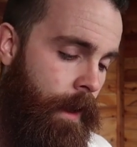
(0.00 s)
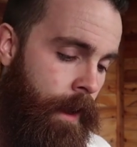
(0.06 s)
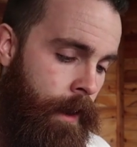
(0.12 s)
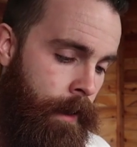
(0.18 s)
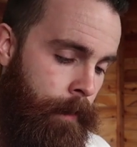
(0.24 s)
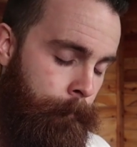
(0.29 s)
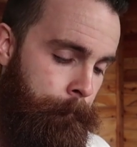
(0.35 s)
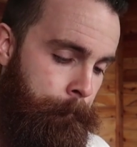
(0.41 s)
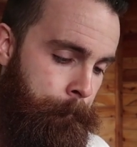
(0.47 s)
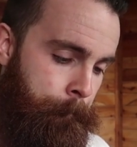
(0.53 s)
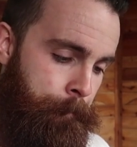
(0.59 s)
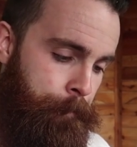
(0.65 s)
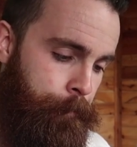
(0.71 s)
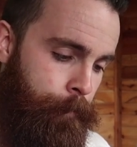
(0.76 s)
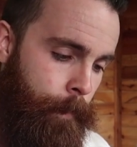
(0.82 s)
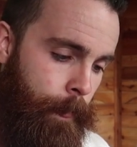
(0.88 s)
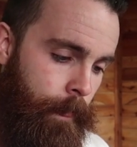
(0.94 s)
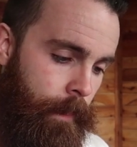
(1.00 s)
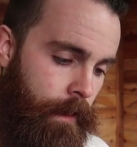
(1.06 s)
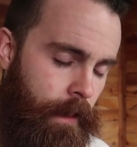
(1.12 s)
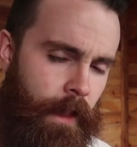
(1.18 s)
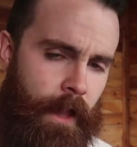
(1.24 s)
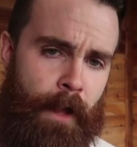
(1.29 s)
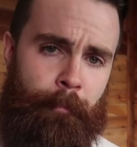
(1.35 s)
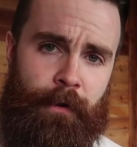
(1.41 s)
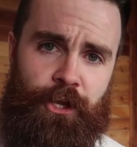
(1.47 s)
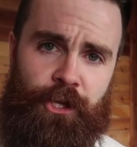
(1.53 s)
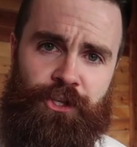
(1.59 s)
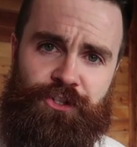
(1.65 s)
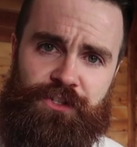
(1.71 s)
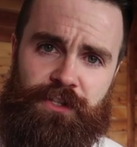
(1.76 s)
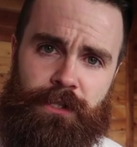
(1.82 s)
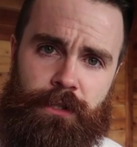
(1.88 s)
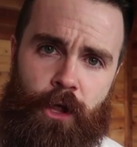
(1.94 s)
But you
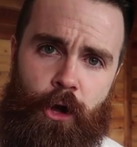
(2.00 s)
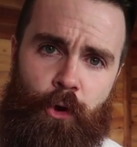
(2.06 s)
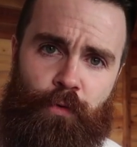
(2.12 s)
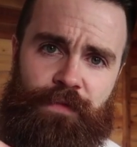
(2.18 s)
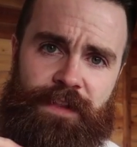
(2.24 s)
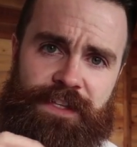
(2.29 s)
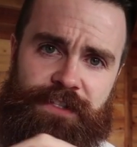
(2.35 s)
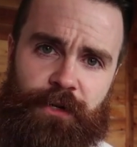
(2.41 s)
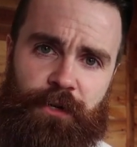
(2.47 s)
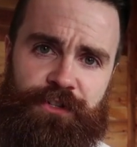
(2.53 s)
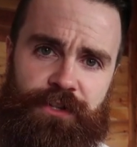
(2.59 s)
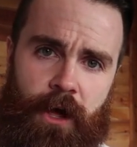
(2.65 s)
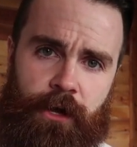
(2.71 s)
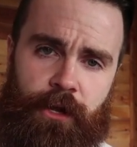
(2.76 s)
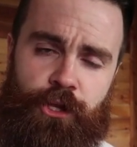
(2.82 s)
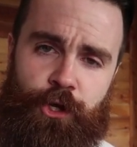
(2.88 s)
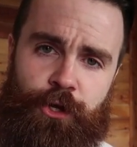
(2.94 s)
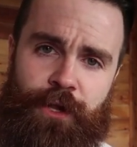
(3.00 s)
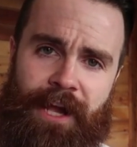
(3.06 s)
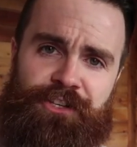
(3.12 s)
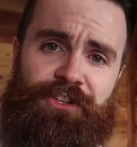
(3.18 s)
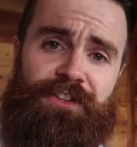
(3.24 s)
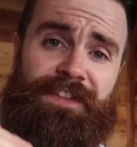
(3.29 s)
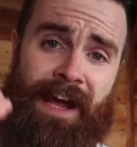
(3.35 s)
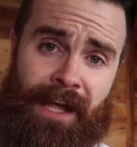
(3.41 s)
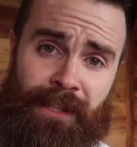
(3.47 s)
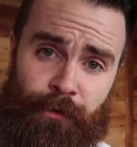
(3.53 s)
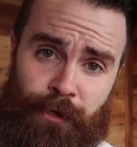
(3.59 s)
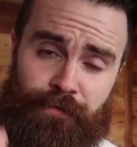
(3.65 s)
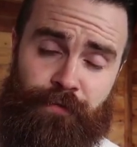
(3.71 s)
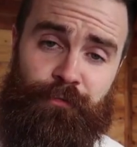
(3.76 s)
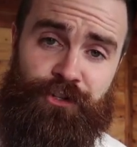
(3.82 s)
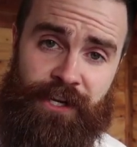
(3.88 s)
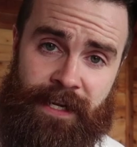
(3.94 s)
can just load these little you can actually download
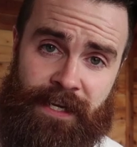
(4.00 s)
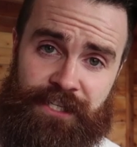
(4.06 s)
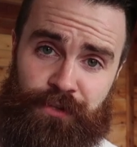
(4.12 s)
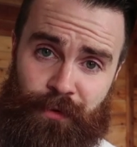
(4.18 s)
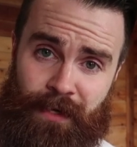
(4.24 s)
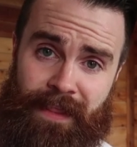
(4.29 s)
it from GNS3.